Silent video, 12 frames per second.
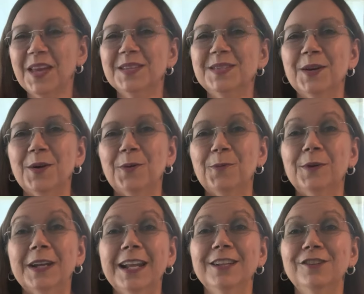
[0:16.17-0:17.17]
So
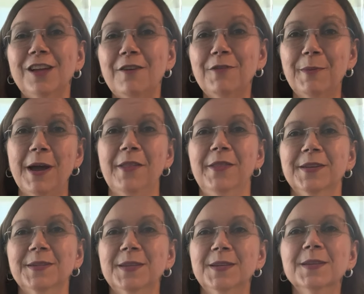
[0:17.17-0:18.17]
what I love about
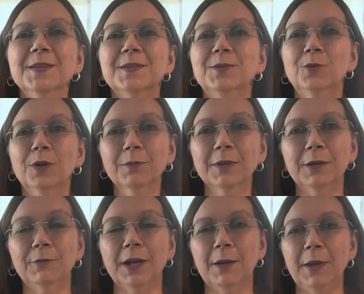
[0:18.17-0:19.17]
this is normally
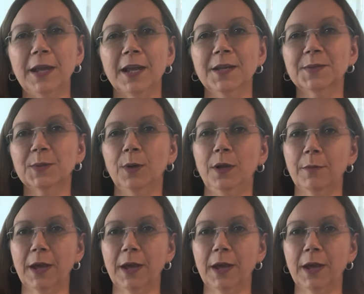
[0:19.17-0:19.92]
when I make ice cream,